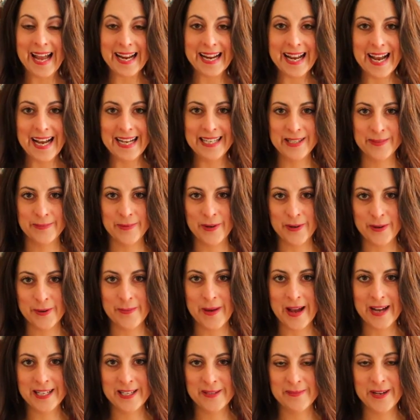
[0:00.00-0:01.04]
Hi guys and welcome
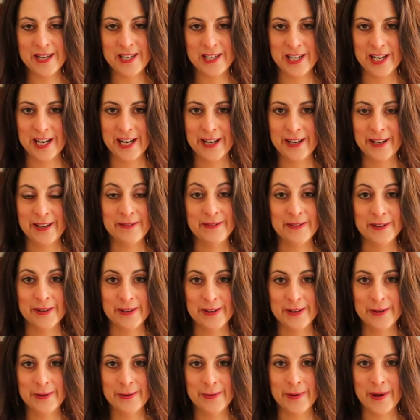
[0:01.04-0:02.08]
back to my channel. If you're
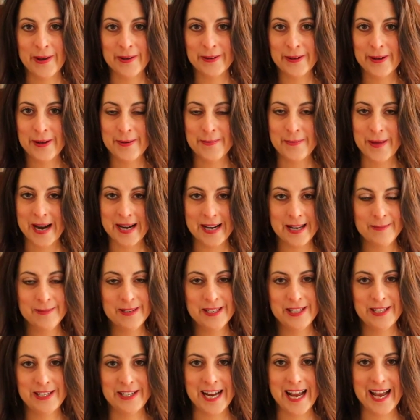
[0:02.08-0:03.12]
new, welcome. My name
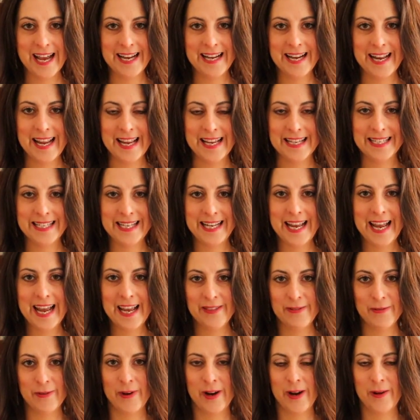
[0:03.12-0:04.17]
is Jen and today
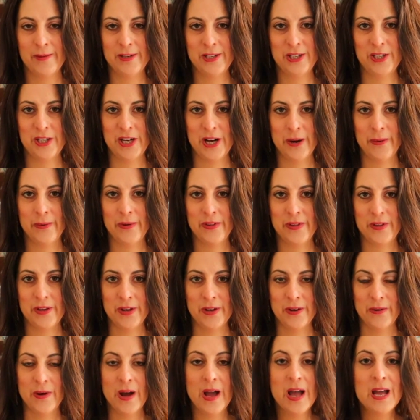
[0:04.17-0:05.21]
I thought I would share with
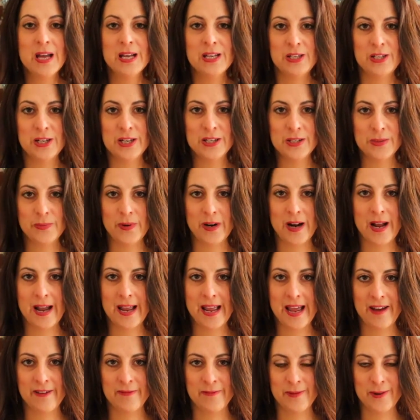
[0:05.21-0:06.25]
you just what I
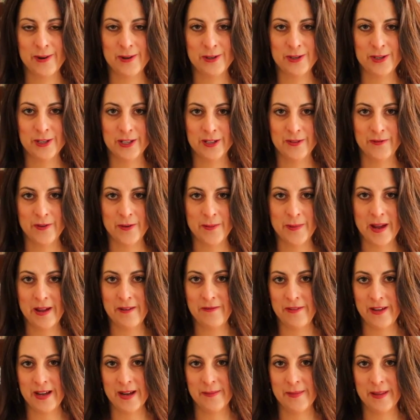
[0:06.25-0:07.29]
have purchased for my
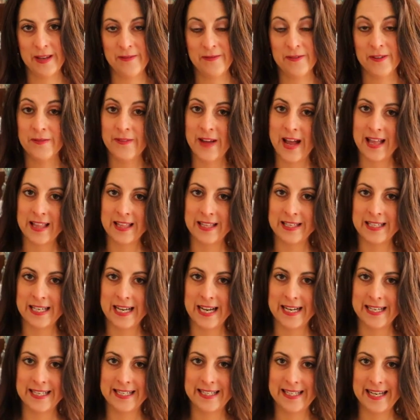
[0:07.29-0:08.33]
family for
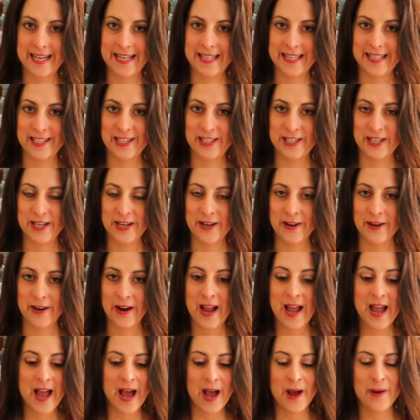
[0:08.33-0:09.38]
Valentine's Day this year.
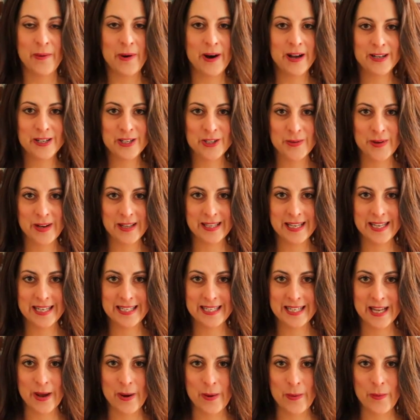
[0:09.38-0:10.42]
I wanted to at
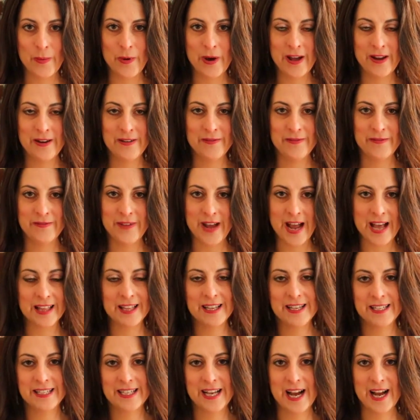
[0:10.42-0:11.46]
least get one
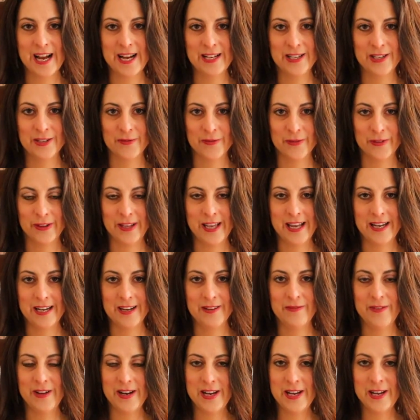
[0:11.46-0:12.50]
Valentine's
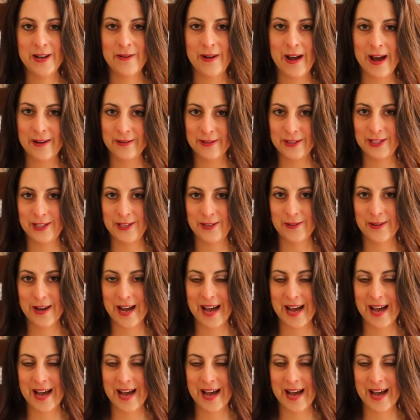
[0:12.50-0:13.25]
related video out to you